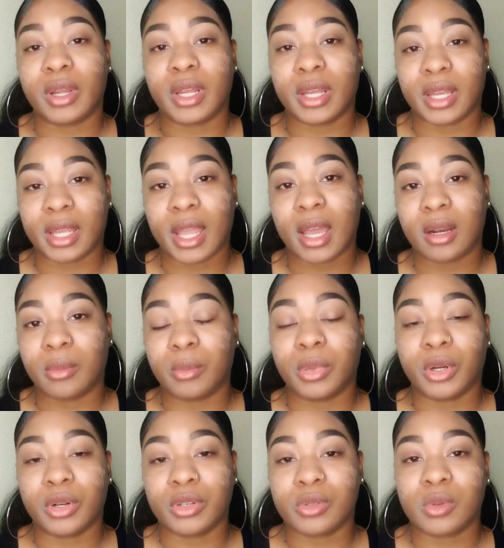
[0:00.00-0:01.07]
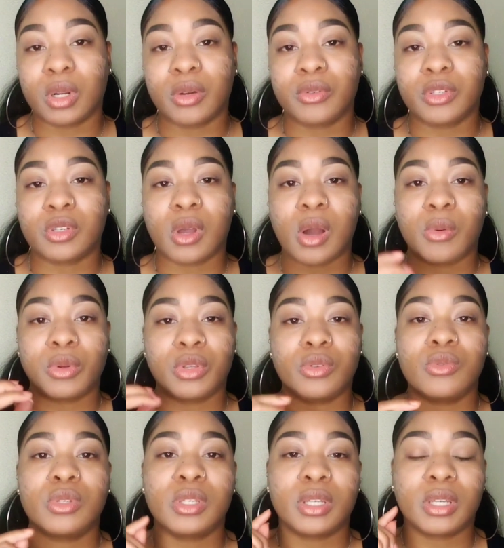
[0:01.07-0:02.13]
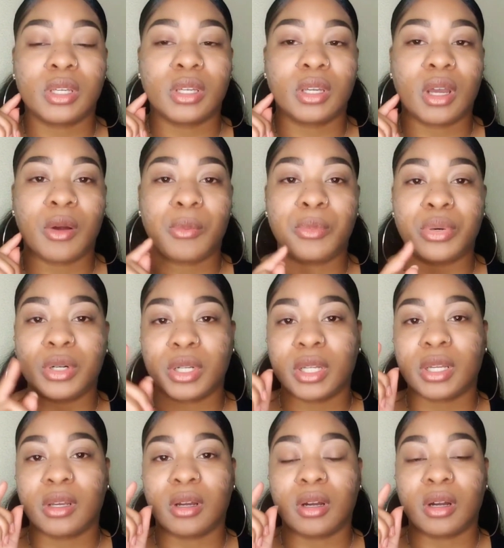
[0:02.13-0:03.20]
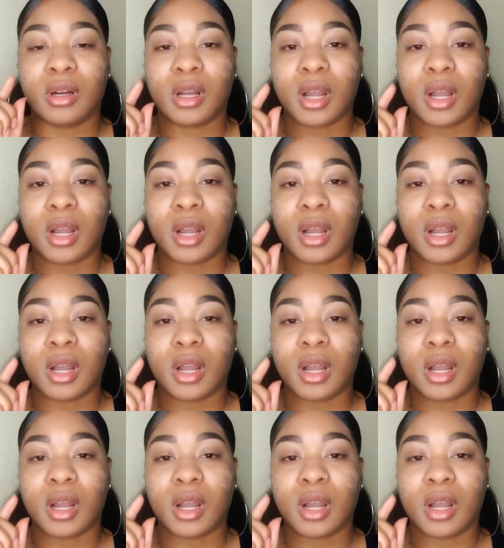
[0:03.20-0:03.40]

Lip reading: It kind of burns, whatever. So I will use it. I'll put